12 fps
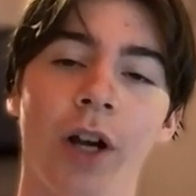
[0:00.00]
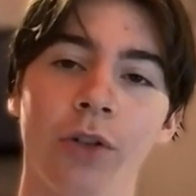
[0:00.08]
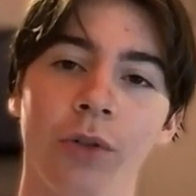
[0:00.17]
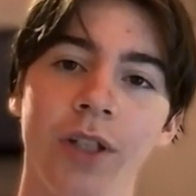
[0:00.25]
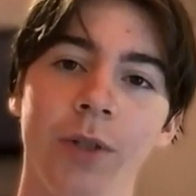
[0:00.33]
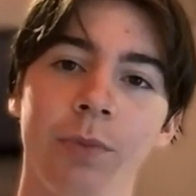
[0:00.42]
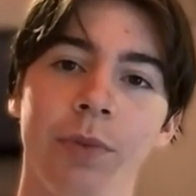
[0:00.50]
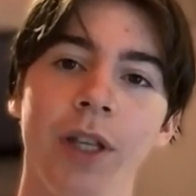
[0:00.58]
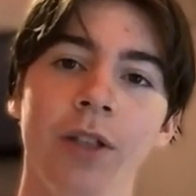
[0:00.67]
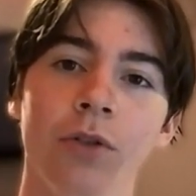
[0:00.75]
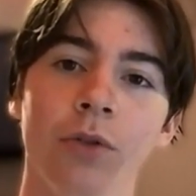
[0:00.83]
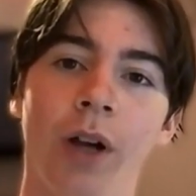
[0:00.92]
to actually
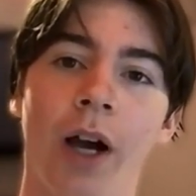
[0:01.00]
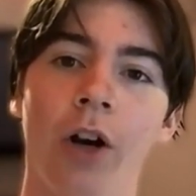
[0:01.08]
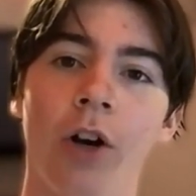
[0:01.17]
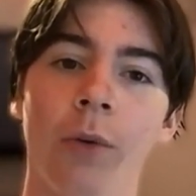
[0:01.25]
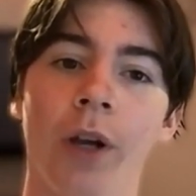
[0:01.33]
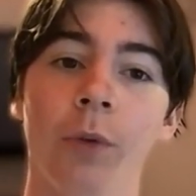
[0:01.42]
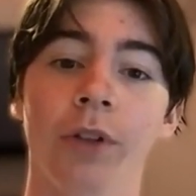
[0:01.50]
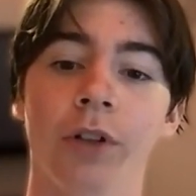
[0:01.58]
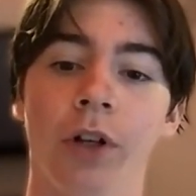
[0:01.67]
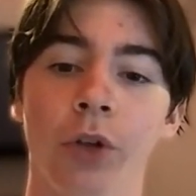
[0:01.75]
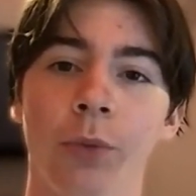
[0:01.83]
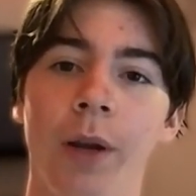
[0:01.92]
speak to IRL with
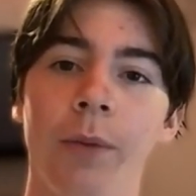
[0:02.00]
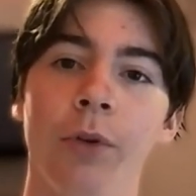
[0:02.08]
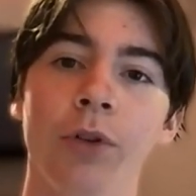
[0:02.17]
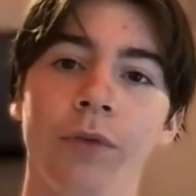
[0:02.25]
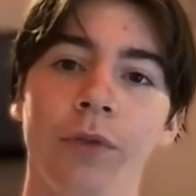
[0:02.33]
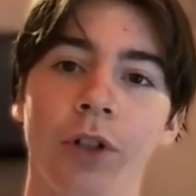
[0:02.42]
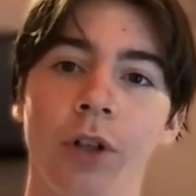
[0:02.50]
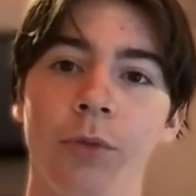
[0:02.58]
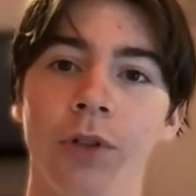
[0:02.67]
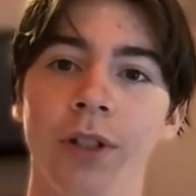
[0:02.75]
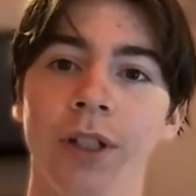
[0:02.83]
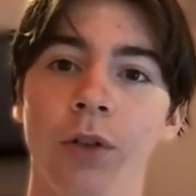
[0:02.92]
other members of the
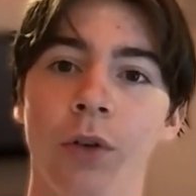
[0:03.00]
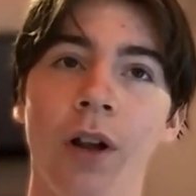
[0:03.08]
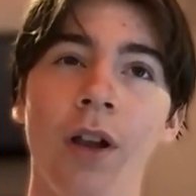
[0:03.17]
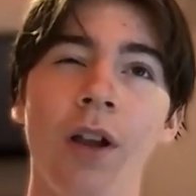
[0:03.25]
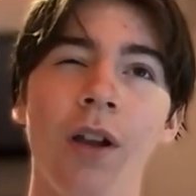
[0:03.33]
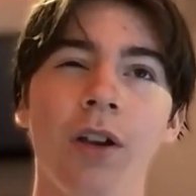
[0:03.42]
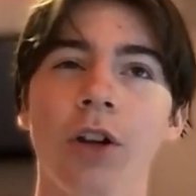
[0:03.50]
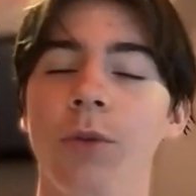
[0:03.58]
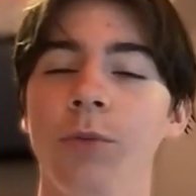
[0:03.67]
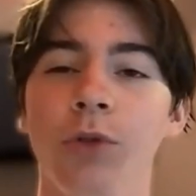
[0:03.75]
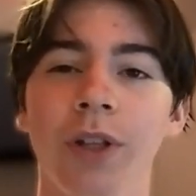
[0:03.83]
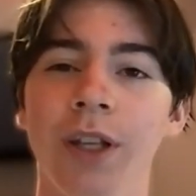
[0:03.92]
community or
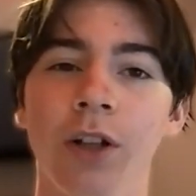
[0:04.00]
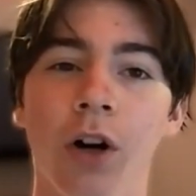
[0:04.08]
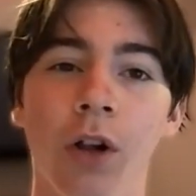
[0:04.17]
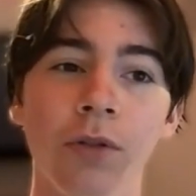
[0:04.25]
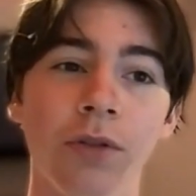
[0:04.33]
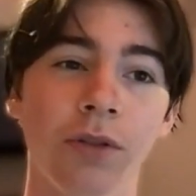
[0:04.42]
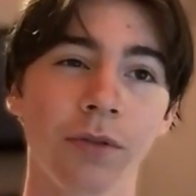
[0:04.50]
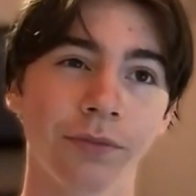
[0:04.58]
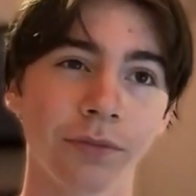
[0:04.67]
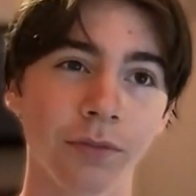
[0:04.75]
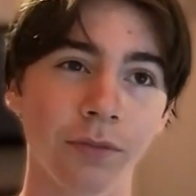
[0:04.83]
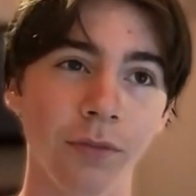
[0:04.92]
community calls
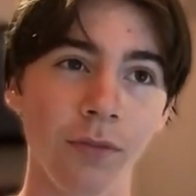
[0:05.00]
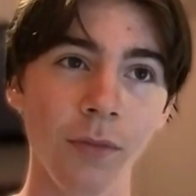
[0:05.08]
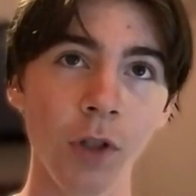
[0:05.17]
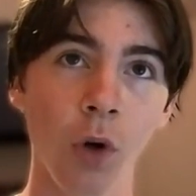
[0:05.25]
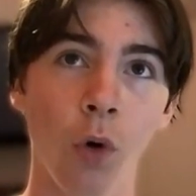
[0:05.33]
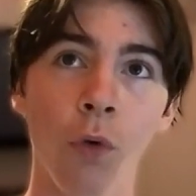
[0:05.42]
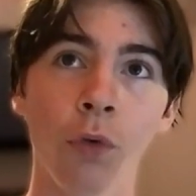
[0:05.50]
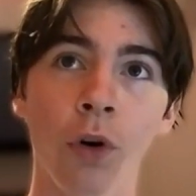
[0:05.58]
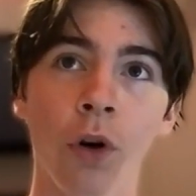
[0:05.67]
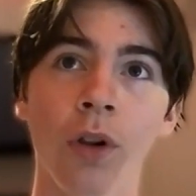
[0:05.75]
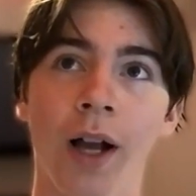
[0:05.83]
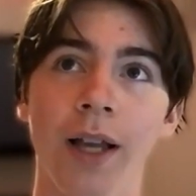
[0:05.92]

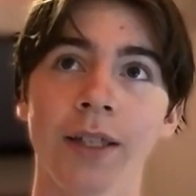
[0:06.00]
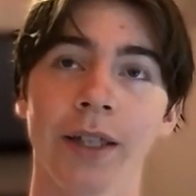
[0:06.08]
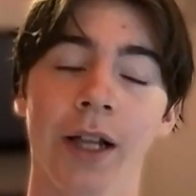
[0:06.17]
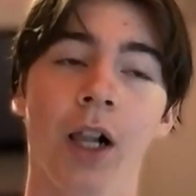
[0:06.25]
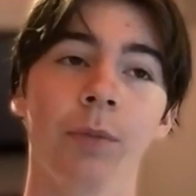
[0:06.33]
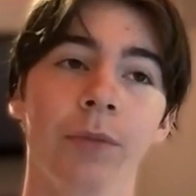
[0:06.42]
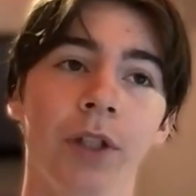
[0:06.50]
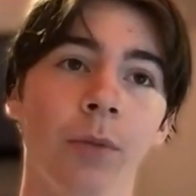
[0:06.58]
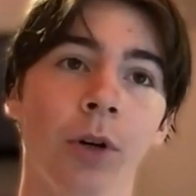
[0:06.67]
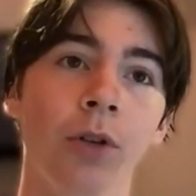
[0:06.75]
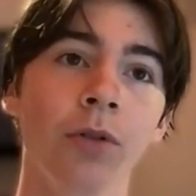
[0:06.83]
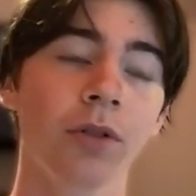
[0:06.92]
overall has helped me
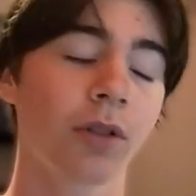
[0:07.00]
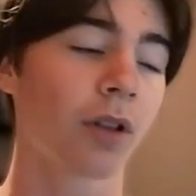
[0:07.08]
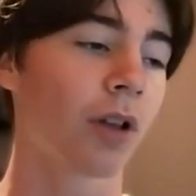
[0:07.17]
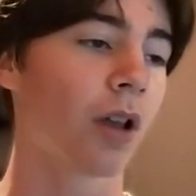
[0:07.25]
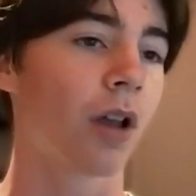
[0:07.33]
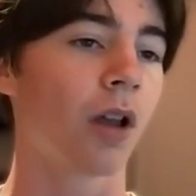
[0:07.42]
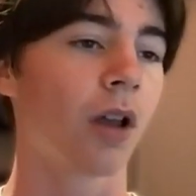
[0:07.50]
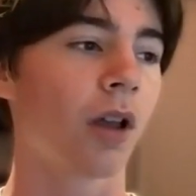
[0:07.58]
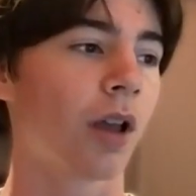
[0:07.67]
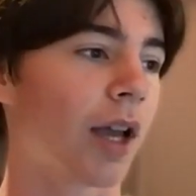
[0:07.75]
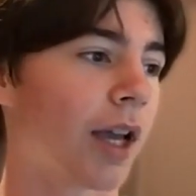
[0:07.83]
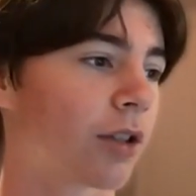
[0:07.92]
the most.
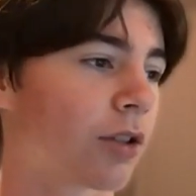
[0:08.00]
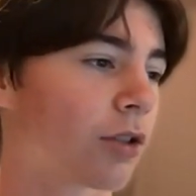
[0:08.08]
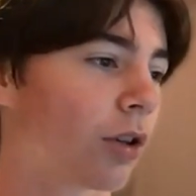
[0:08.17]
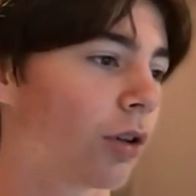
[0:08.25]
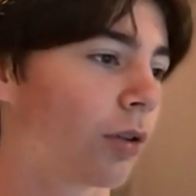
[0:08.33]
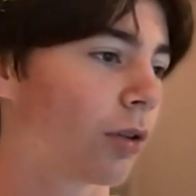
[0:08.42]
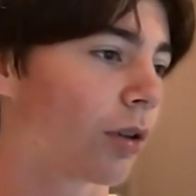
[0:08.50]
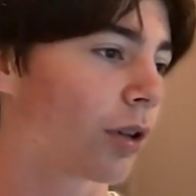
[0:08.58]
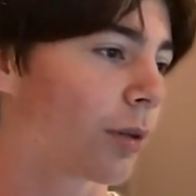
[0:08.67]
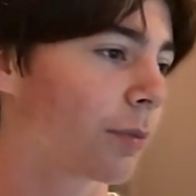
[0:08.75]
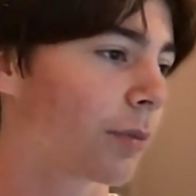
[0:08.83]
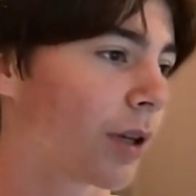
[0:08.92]
And so, hold
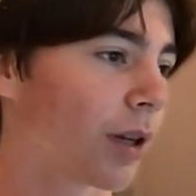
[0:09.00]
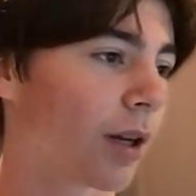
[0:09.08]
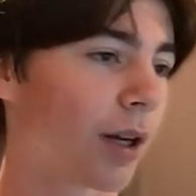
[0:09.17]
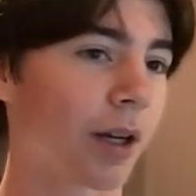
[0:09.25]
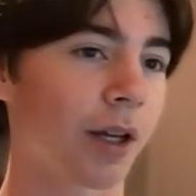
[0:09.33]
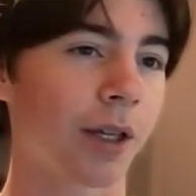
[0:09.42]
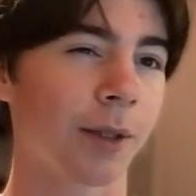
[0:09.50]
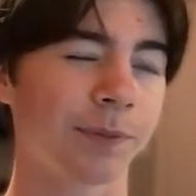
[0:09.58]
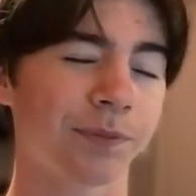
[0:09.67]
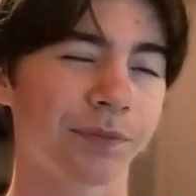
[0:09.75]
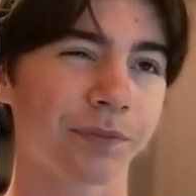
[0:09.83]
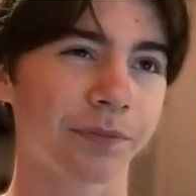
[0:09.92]
up, I